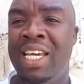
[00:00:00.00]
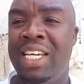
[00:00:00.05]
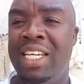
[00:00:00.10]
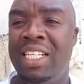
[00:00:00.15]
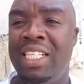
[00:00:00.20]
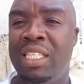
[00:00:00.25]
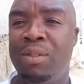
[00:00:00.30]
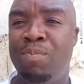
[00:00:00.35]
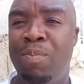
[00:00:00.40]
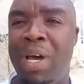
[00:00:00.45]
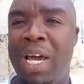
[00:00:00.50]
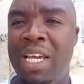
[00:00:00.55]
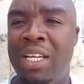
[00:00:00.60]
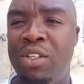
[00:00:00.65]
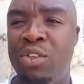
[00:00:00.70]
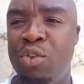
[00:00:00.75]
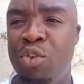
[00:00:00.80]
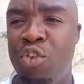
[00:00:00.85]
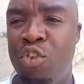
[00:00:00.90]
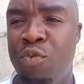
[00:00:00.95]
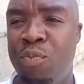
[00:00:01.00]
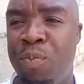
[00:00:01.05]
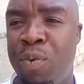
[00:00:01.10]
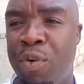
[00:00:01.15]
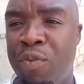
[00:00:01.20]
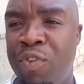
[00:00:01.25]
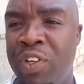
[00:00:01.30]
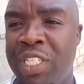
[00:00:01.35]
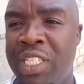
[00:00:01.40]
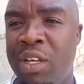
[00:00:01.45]
In spite of
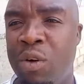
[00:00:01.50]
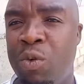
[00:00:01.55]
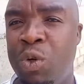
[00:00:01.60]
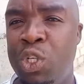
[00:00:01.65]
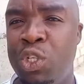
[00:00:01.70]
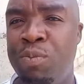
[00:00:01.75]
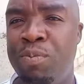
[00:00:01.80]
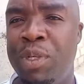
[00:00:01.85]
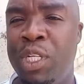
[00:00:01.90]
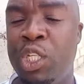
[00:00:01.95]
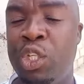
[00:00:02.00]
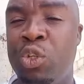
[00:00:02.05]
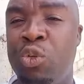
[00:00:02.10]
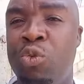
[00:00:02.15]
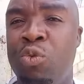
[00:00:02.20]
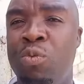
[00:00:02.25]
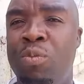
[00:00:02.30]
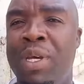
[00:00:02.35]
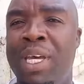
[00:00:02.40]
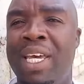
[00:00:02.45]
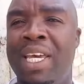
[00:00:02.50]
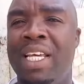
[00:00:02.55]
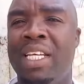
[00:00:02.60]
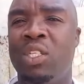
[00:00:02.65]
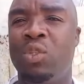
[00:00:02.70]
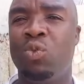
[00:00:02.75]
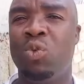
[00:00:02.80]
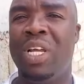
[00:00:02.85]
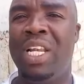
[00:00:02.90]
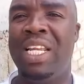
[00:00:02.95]
Professor Welshman Ncube
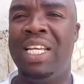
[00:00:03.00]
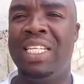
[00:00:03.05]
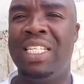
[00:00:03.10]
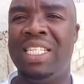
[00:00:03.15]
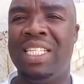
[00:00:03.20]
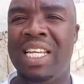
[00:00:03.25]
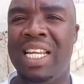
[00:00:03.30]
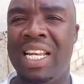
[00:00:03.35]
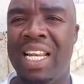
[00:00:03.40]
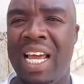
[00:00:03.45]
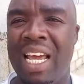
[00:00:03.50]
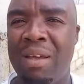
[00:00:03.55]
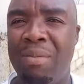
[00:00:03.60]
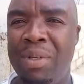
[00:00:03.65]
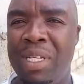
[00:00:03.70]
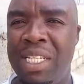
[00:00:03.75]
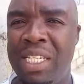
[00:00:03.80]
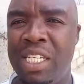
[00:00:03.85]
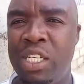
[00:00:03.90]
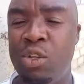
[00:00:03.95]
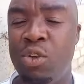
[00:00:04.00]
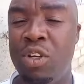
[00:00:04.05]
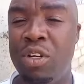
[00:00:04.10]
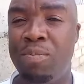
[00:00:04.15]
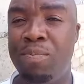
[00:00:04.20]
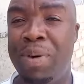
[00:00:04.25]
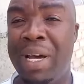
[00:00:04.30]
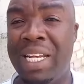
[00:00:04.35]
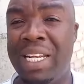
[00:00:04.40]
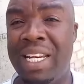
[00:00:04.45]
as well as Tendai Biti, committee
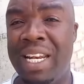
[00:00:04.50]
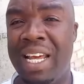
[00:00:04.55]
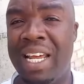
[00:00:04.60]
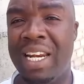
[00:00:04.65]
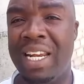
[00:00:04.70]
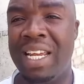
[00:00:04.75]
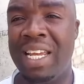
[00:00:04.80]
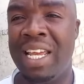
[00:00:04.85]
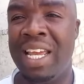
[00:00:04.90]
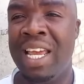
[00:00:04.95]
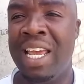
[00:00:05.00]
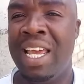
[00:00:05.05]
not partnering